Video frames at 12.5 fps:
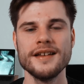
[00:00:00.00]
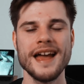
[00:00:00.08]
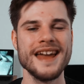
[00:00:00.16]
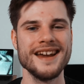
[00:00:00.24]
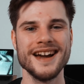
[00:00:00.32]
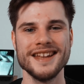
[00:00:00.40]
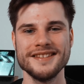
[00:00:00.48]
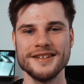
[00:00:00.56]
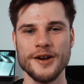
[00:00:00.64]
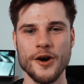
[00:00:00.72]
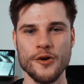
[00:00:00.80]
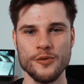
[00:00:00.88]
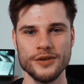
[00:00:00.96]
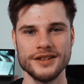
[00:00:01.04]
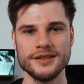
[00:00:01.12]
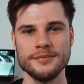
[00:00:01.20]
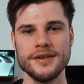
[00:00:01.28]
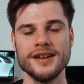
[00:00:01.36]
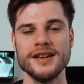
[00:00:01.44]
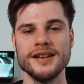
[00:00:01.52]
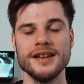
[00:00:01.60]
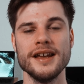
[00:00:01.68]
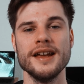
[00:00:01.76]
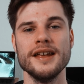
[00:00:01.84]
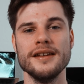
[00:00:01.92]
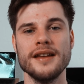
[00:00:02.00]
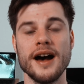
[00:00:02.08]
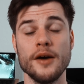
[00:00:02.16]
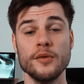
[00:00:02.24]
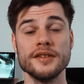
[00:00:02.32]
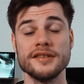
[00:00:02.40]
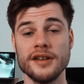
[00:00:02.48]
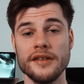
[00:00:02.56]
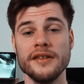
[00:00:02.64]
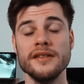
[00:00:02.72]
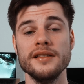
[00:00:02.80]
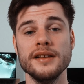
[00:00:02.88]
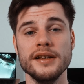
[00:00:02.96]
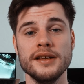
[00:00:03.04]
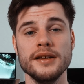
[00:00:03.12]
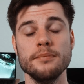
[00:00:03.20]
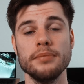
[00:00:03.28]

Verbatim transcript: And I had to go with the man and I was suddenly